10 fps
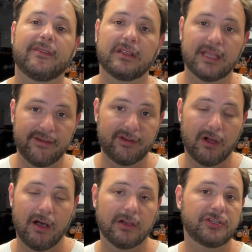11
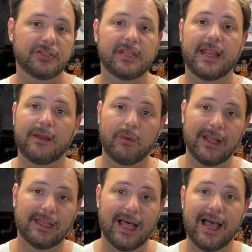auctions that had
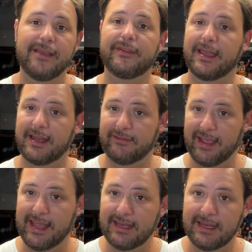went live and have
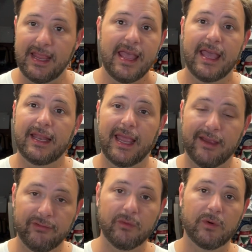ended and
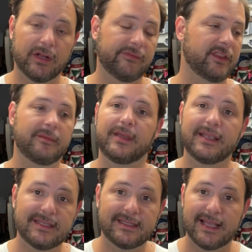every one of them
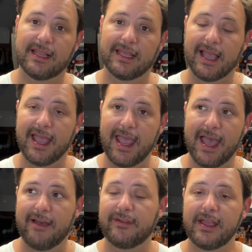is selling. I
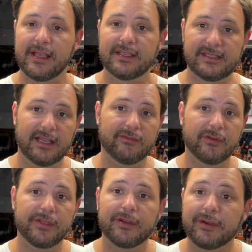have
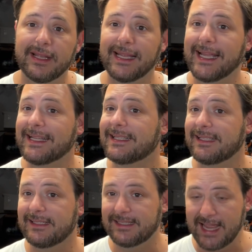several that are going to end
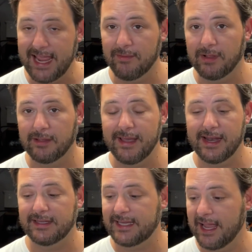today while I'm out
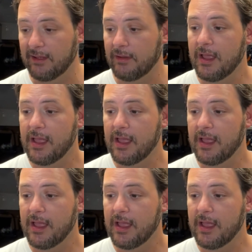of town.